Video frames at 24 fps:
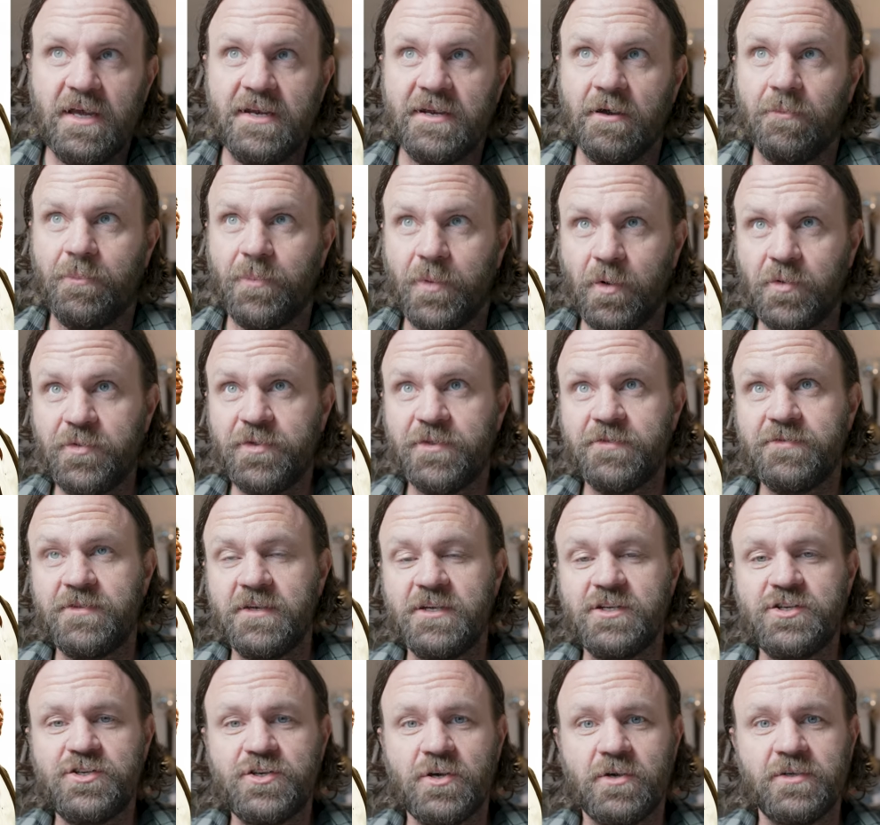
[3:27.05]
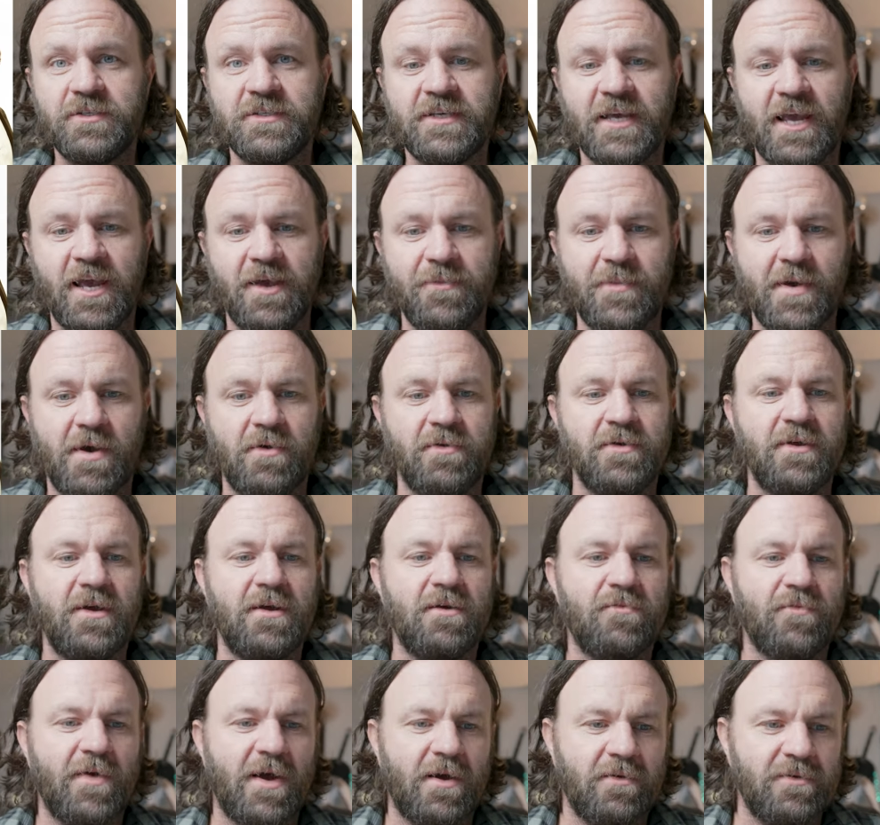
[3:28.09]
Now, both of these shows came out
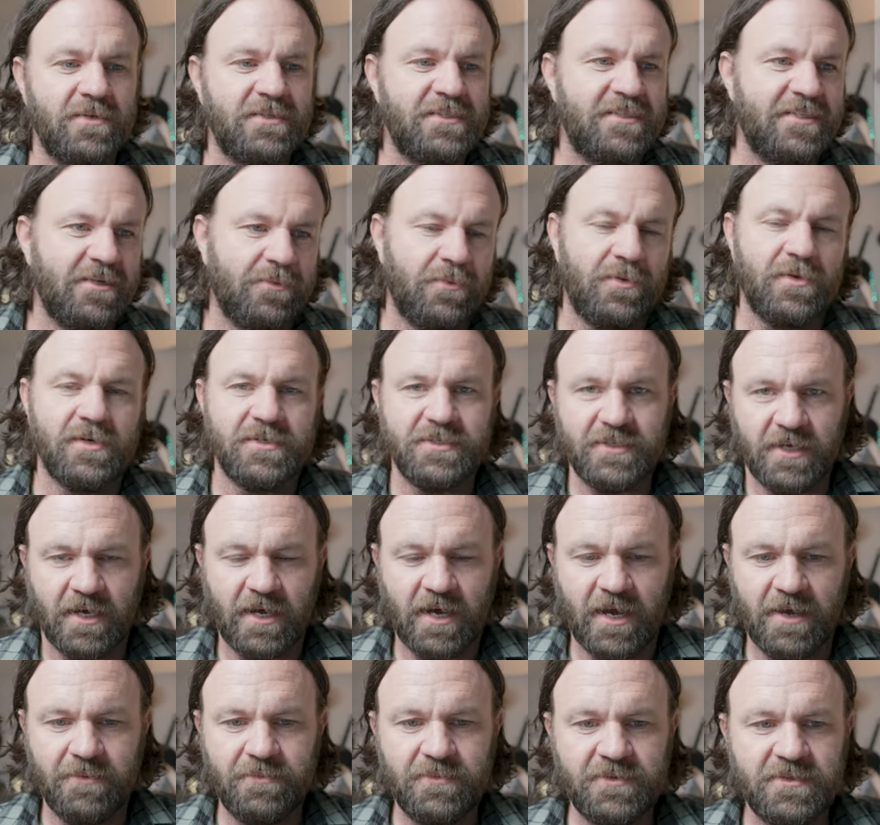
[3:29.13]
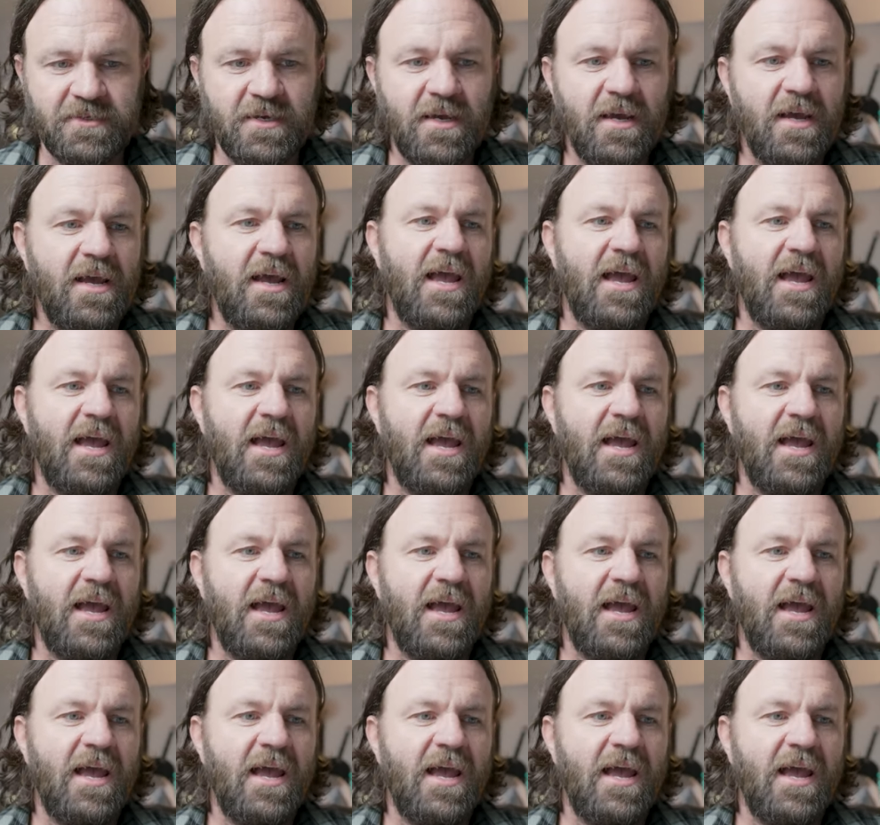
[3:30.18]
around similar times,